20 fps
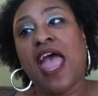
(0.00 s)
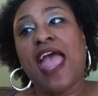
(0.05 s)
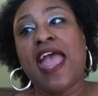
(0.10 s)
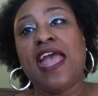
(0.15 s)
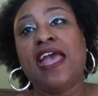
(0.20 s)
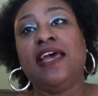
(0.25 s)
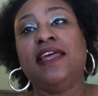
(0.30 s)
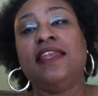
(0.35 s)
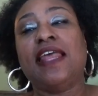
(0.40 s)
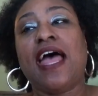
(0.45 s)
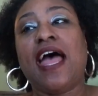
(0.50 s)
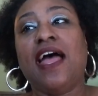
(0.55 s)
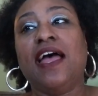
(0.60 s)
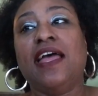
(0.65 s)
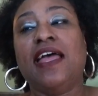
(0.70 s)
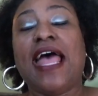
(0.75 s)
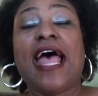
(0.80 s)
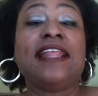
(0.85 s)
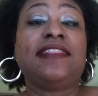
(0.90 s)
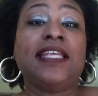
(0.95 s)
And
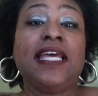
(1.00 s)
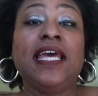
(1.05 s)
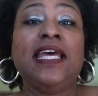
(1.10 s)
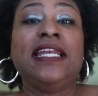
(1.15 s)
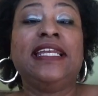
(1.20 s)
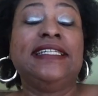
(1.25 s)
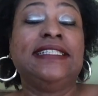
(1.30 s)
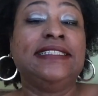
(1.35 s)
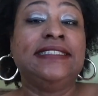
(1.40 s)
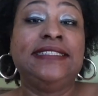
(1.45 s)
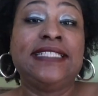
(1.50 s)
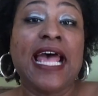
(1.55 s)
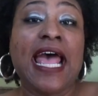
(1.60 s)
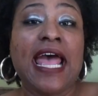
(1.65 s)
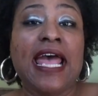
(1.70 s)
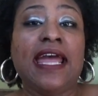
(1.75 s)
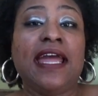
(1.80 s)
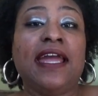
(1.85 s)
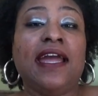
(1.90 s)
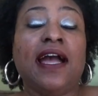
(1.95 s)
at the end of the
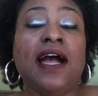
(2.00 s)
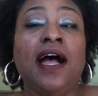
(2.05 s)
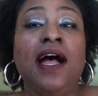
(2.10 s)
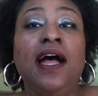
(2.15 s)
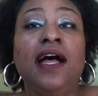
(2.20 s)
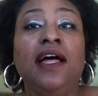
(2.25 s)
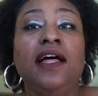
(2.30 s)
day,